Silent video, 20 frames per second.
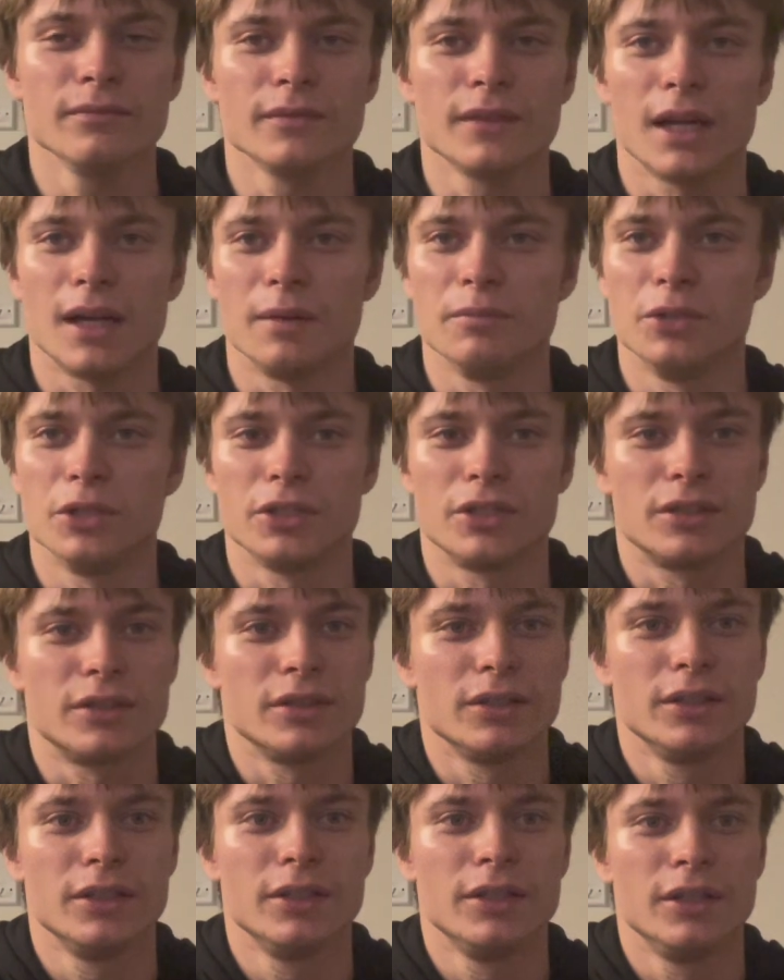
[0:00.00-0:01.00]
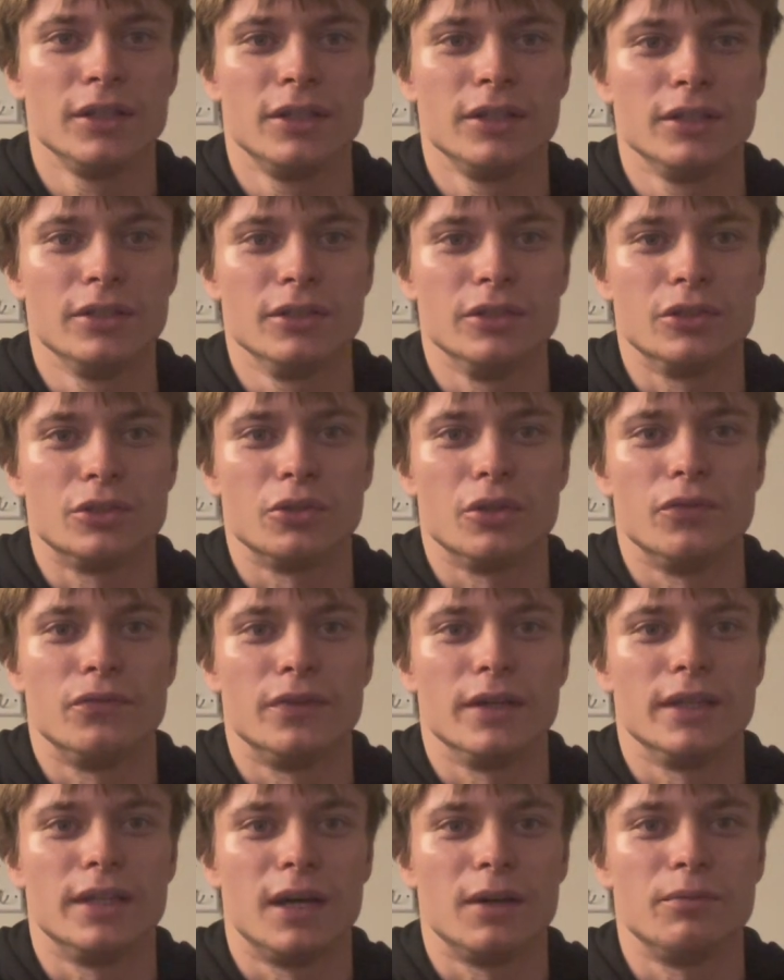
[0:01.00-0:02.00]
I'm just so
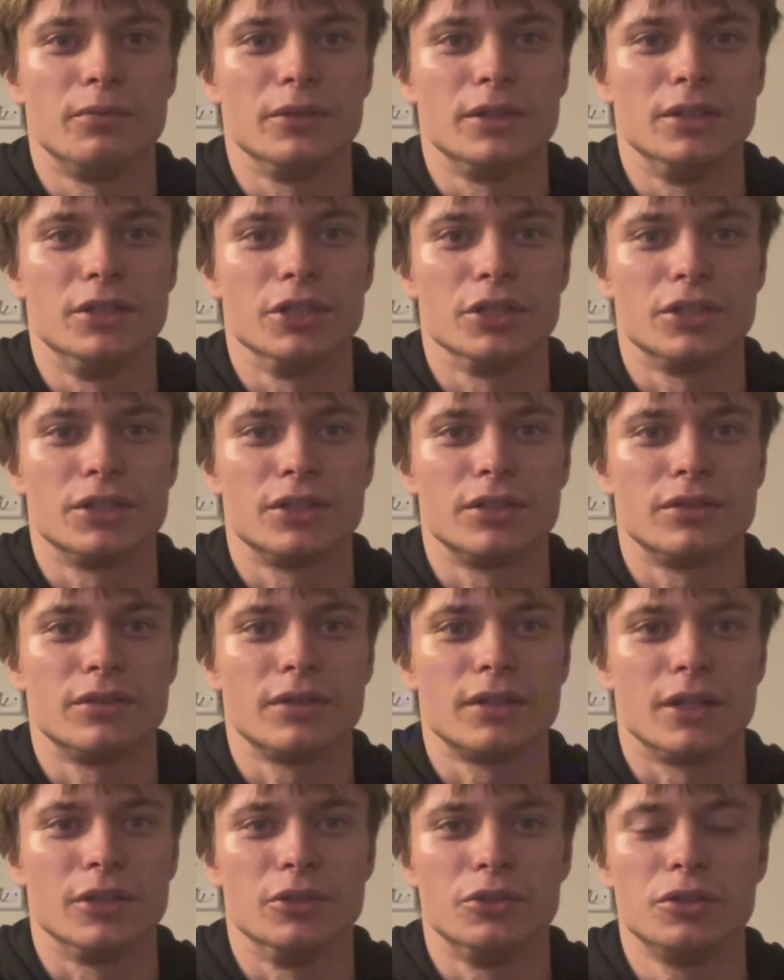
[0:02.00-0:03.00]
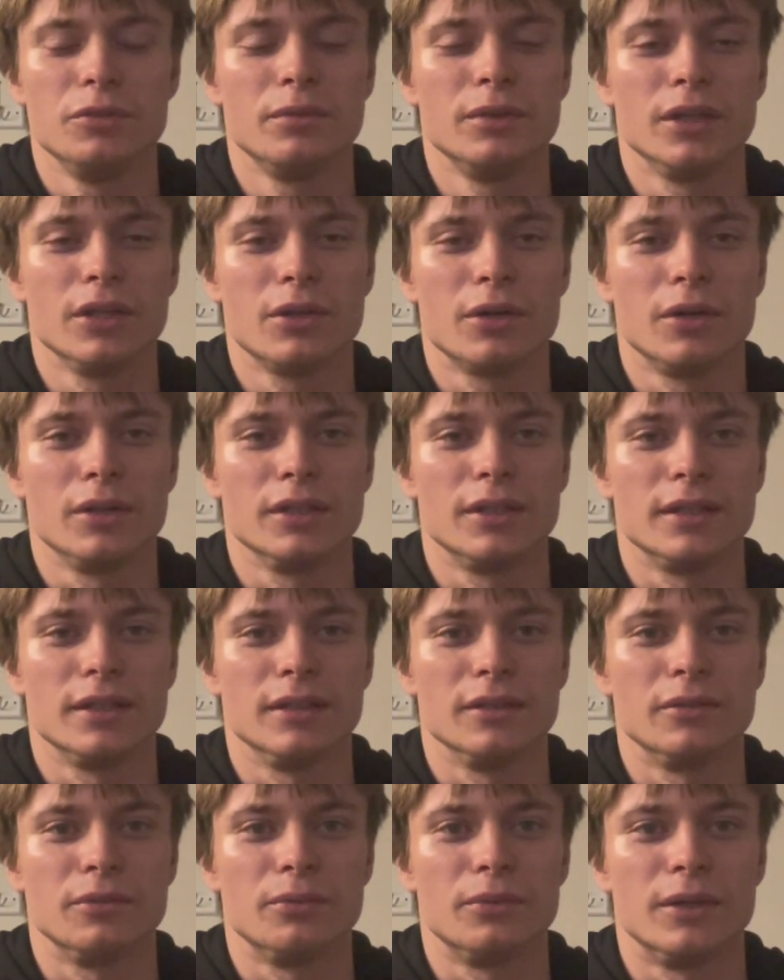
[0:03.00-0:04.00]
fed up with just consuming the
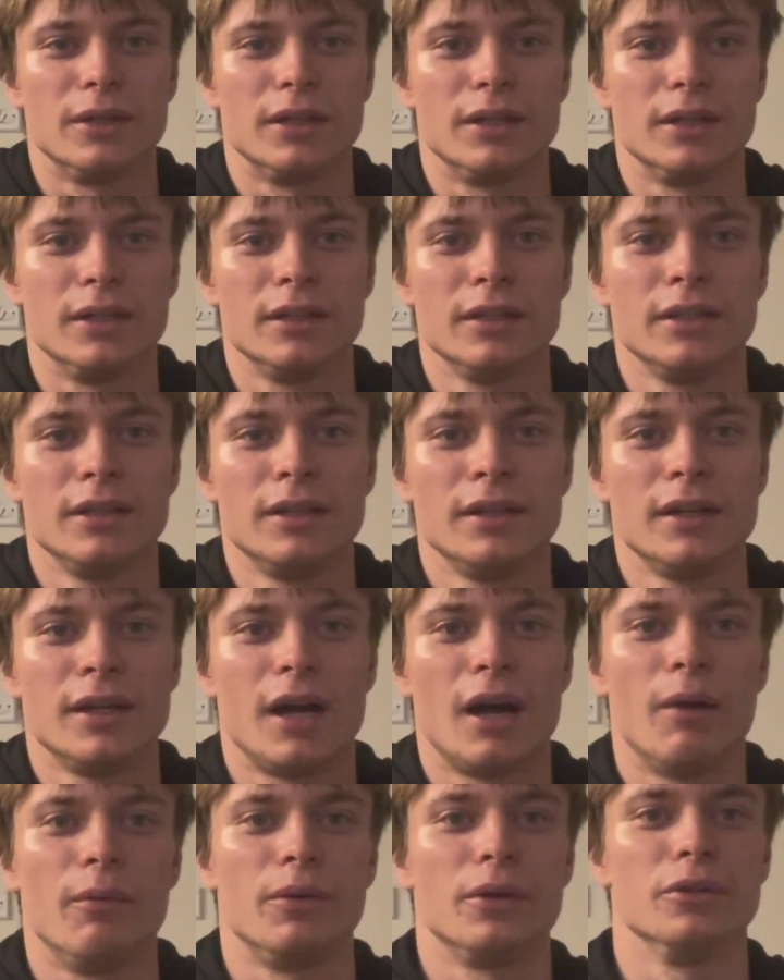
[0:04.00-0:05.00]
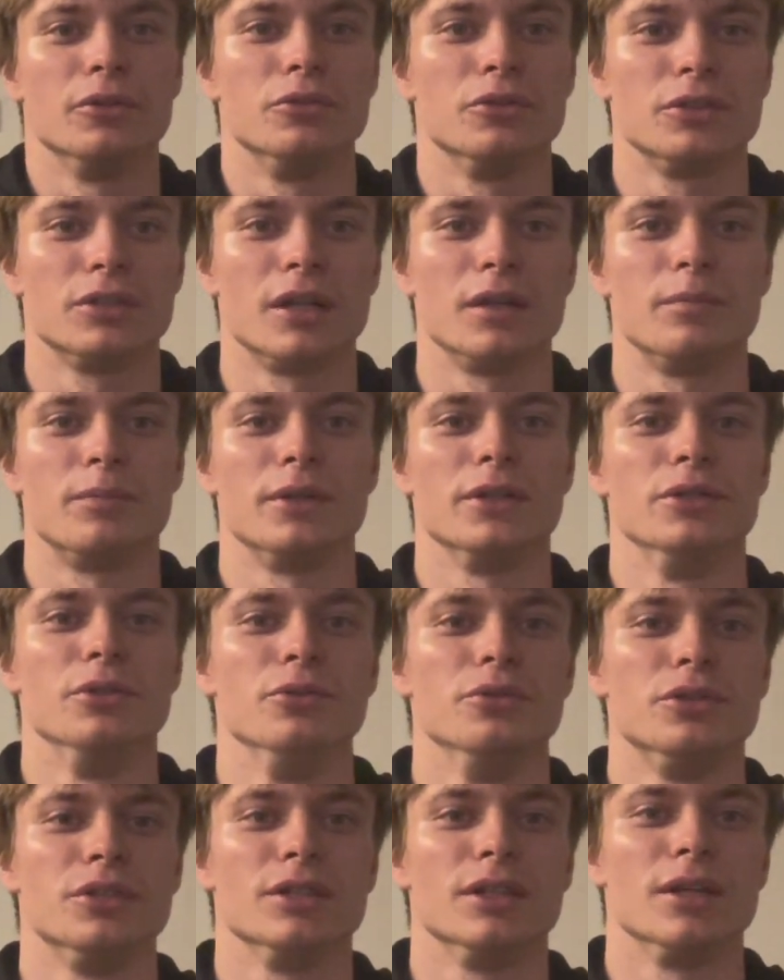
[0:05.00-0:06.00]
content, where I wanted to start
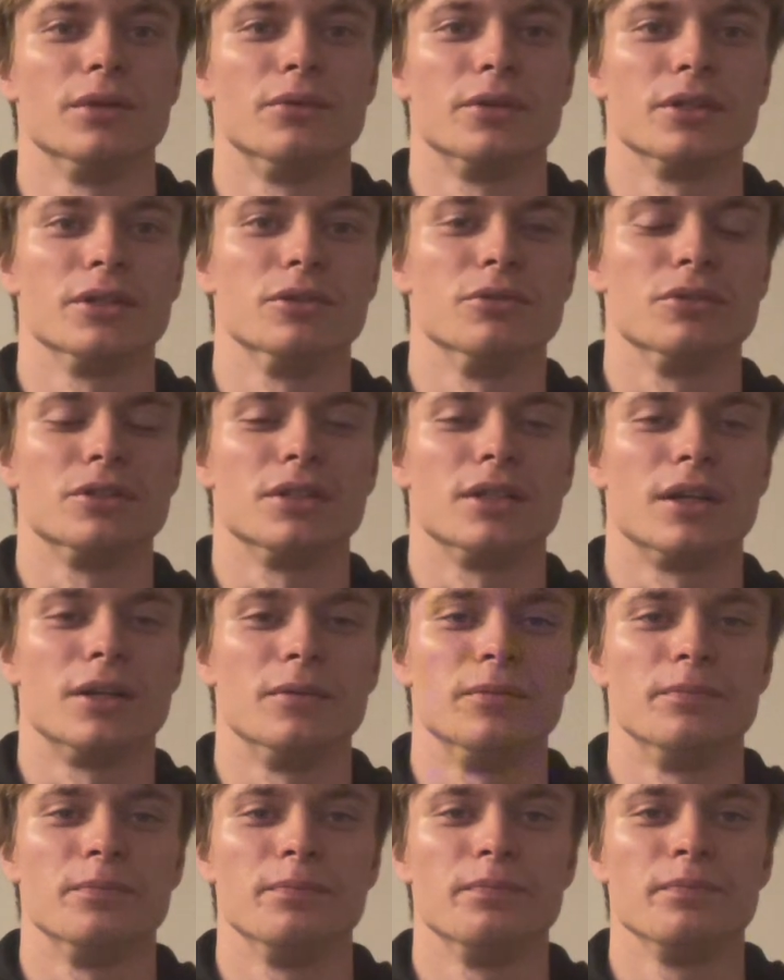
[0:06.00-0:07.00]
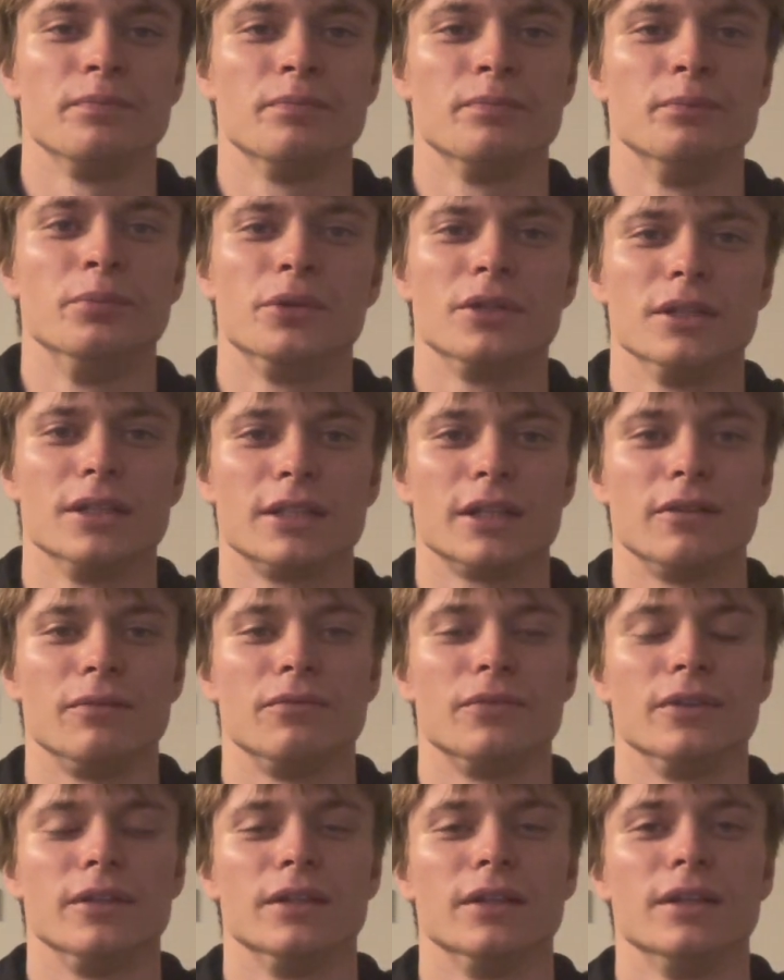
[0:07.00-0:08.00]
producing. I wanted to start putting
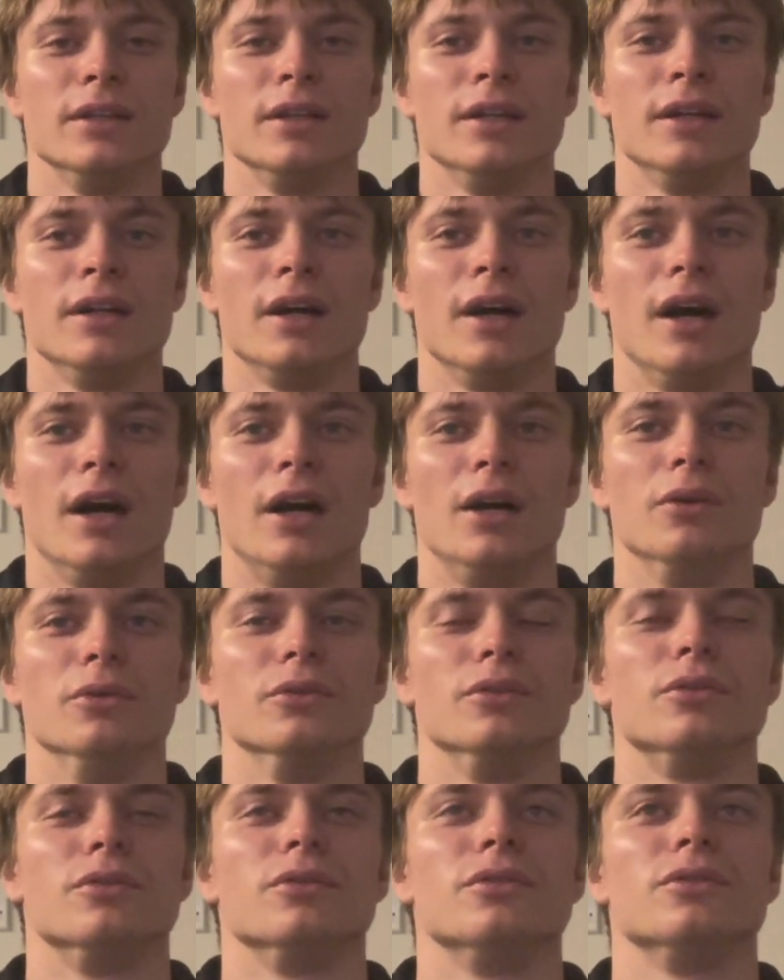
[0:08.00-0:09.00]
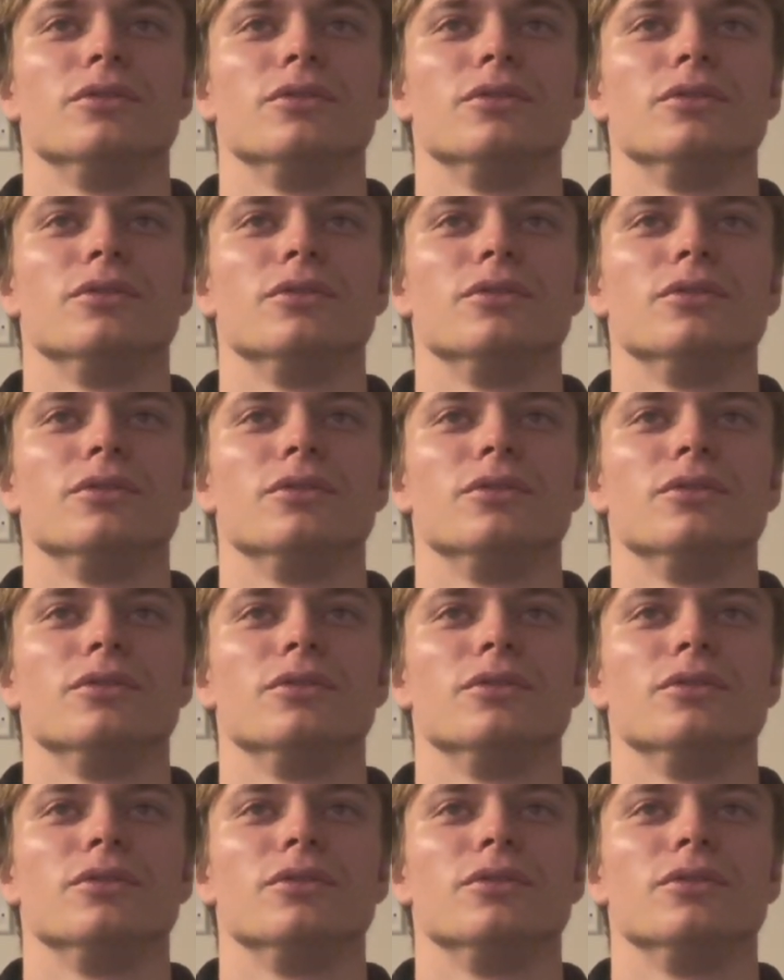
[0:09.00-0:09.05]
something out